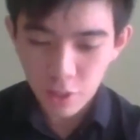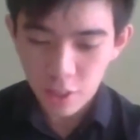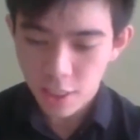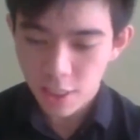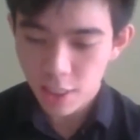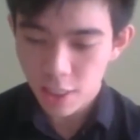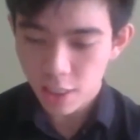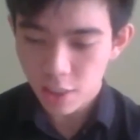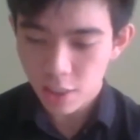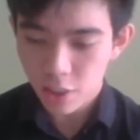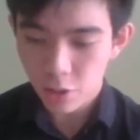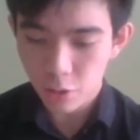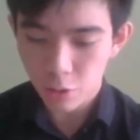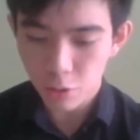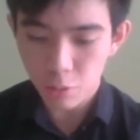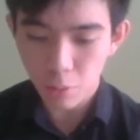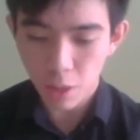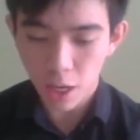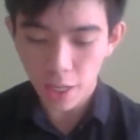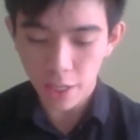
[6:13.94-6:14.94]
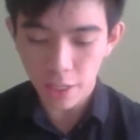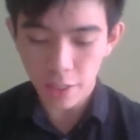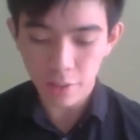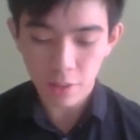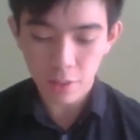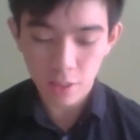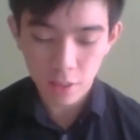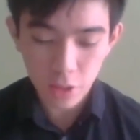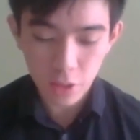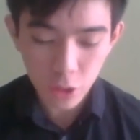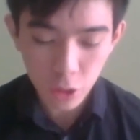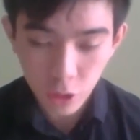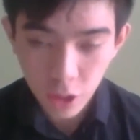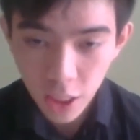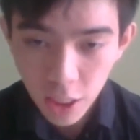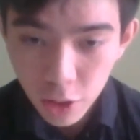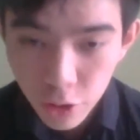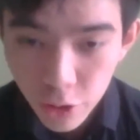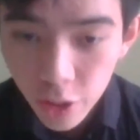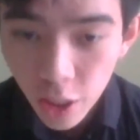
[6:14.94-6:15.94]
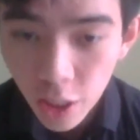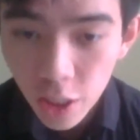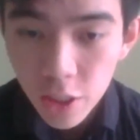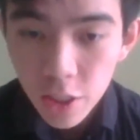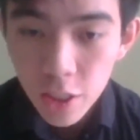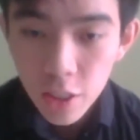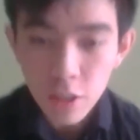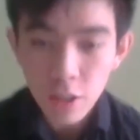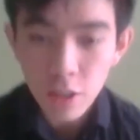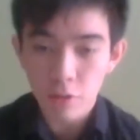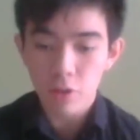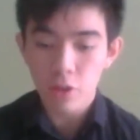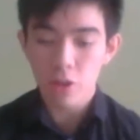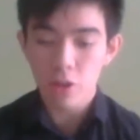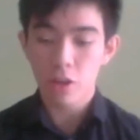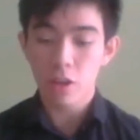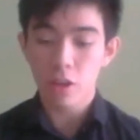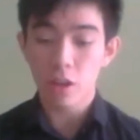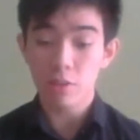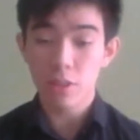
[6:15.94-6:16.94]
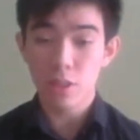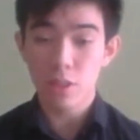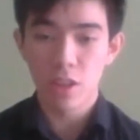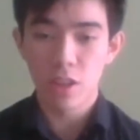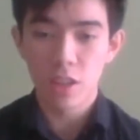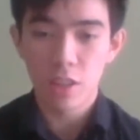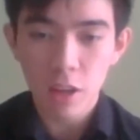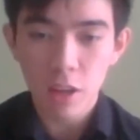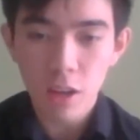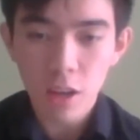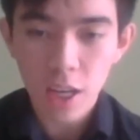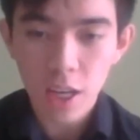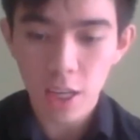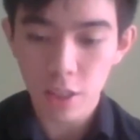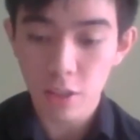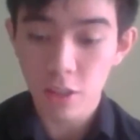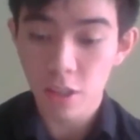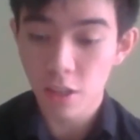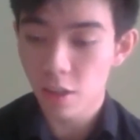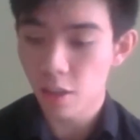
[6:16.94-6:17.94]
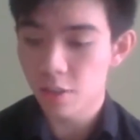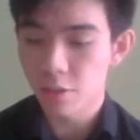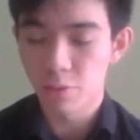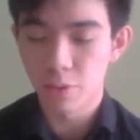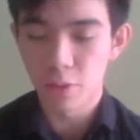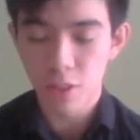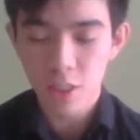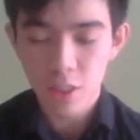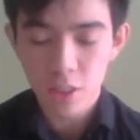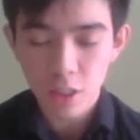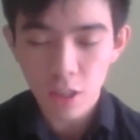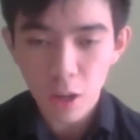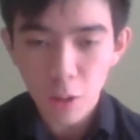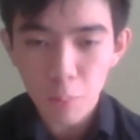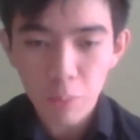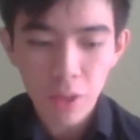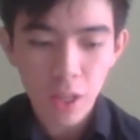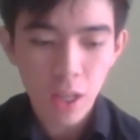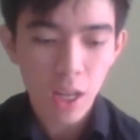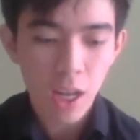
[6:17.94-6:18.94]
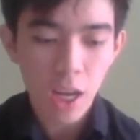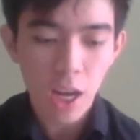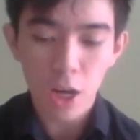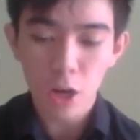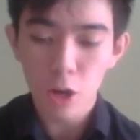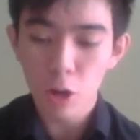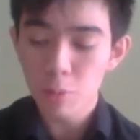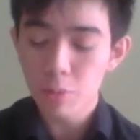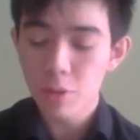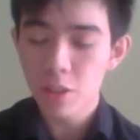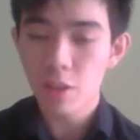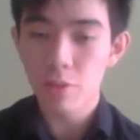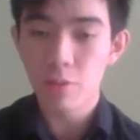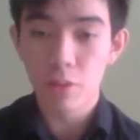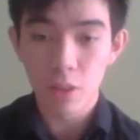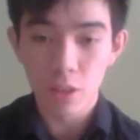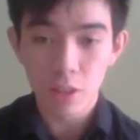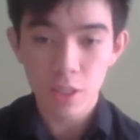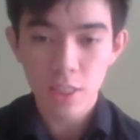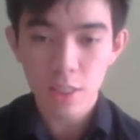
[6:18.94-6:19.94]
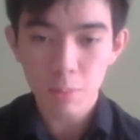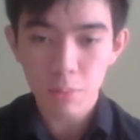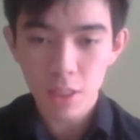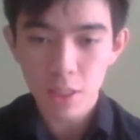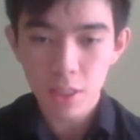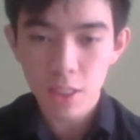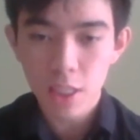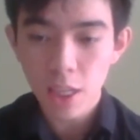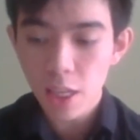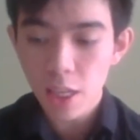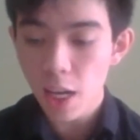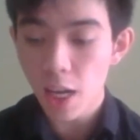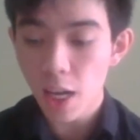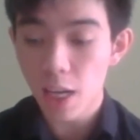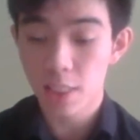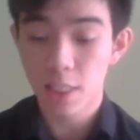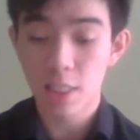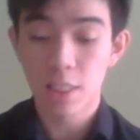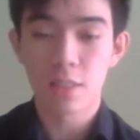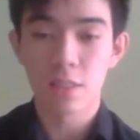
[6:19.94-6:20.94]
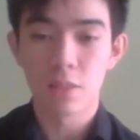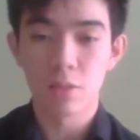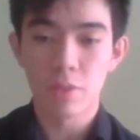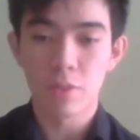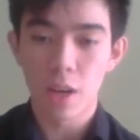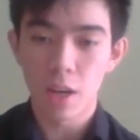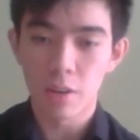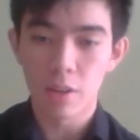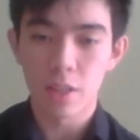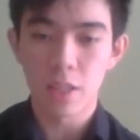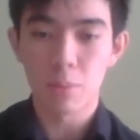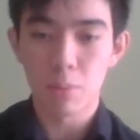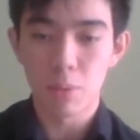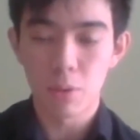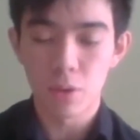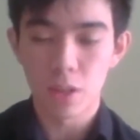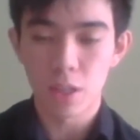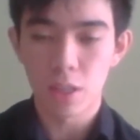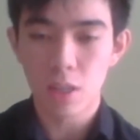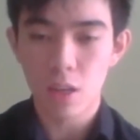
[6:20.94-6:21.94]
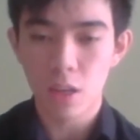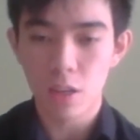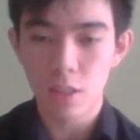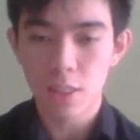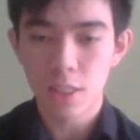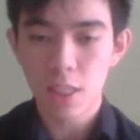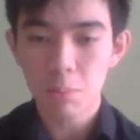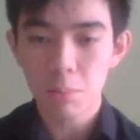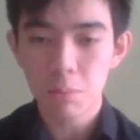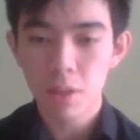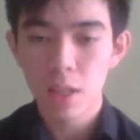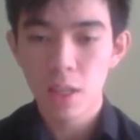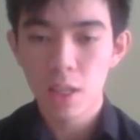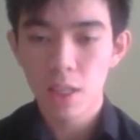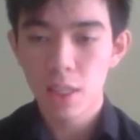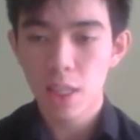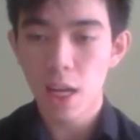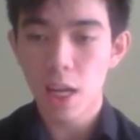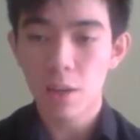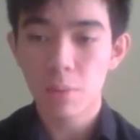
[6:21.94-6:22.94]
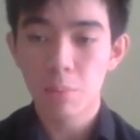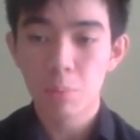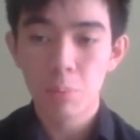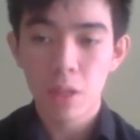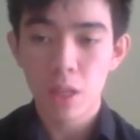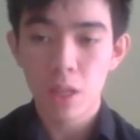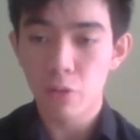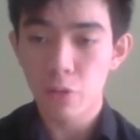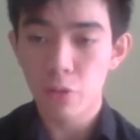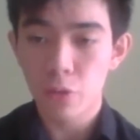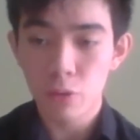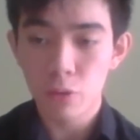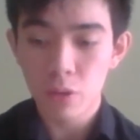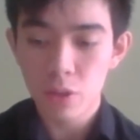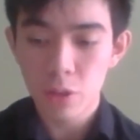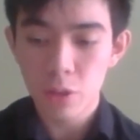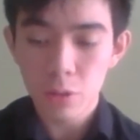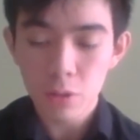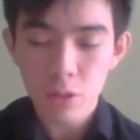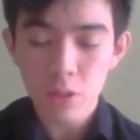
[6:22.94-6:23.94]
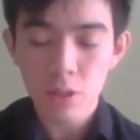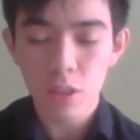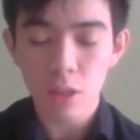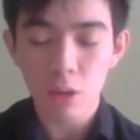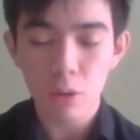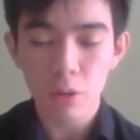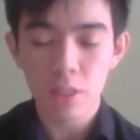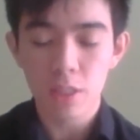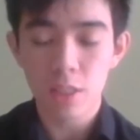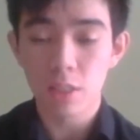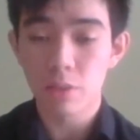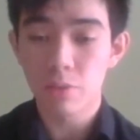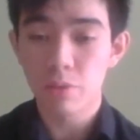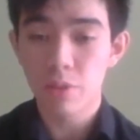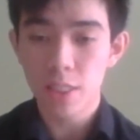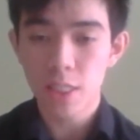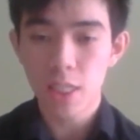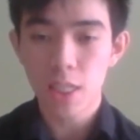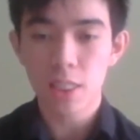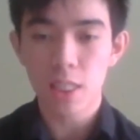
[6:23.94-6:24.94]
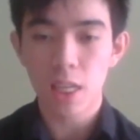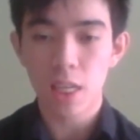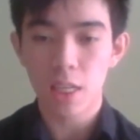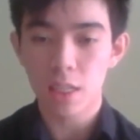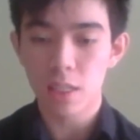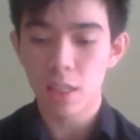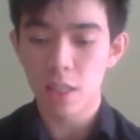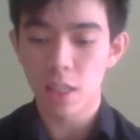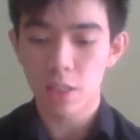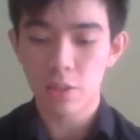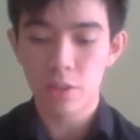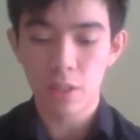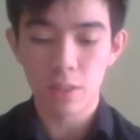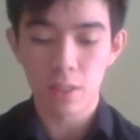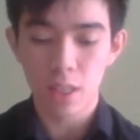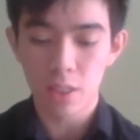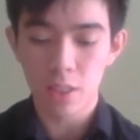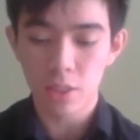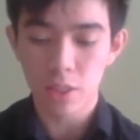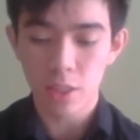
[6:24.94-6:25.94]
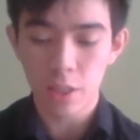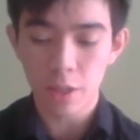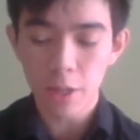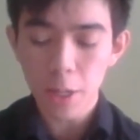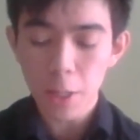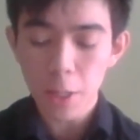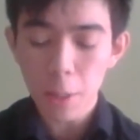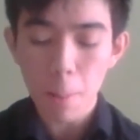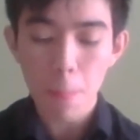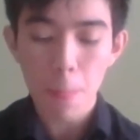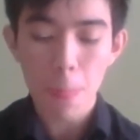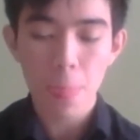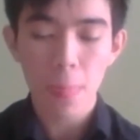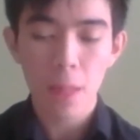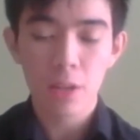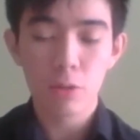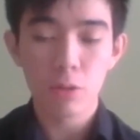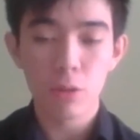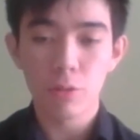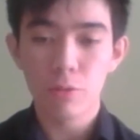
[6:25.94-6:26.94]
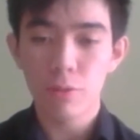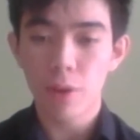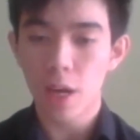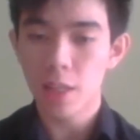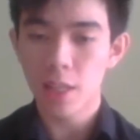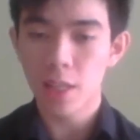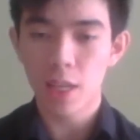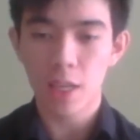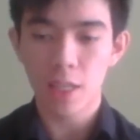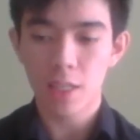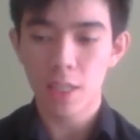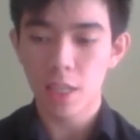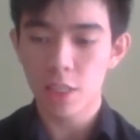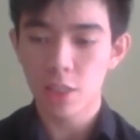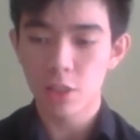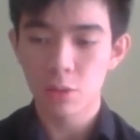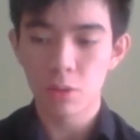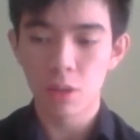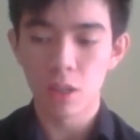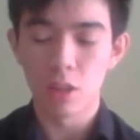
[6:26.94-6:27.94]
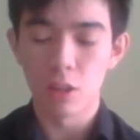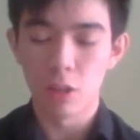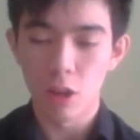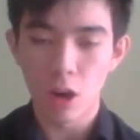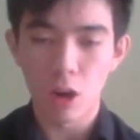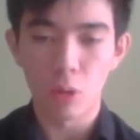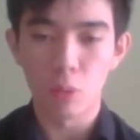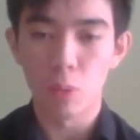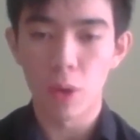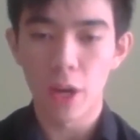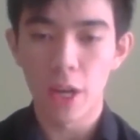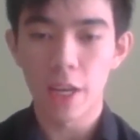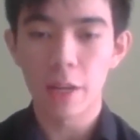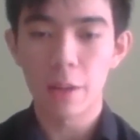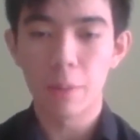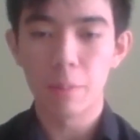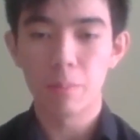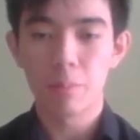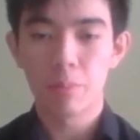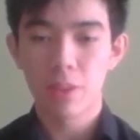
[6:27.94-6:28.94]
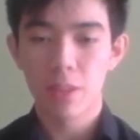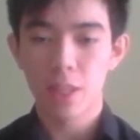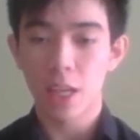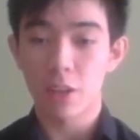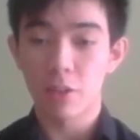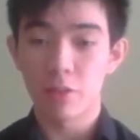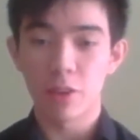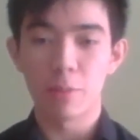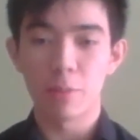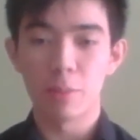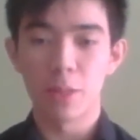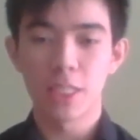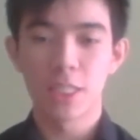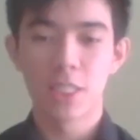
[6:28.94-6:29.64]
for listening to my short introduction of Kirchhoff's current law and Kirchhoff's voltage law. I hope you have learned something today, as this is a very important concept that if you choose to go into physics and electrical engineering, you will find that it takes you a long way. Thank you very